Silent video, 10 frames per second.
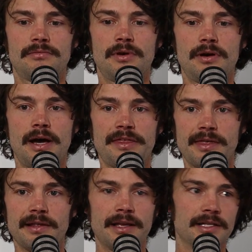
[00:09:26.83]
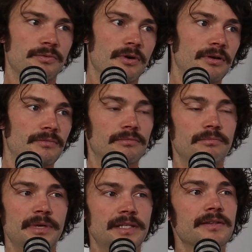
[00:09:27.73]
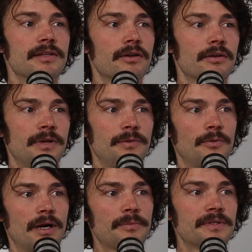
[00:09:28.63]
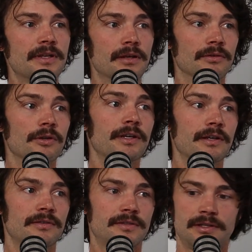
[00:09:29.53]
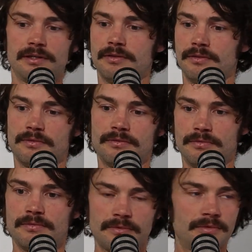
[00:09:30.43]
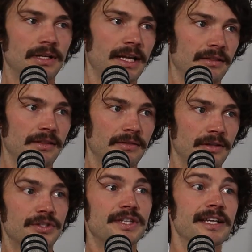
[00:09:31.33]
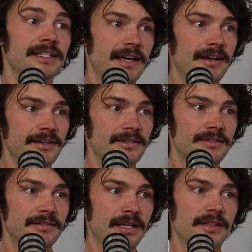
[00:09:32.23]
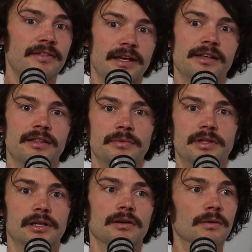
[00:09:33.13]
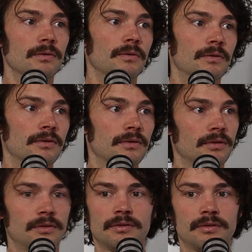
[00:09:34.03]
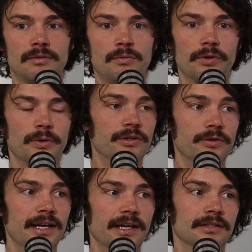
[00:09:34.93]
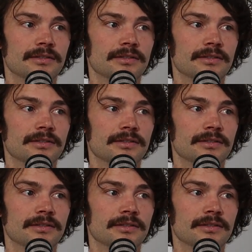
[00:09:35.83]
I think that's what messes a lot of people up, is they're looking to, like, they're setting targets, and then they hit them, and they're like, oh, what do I do now?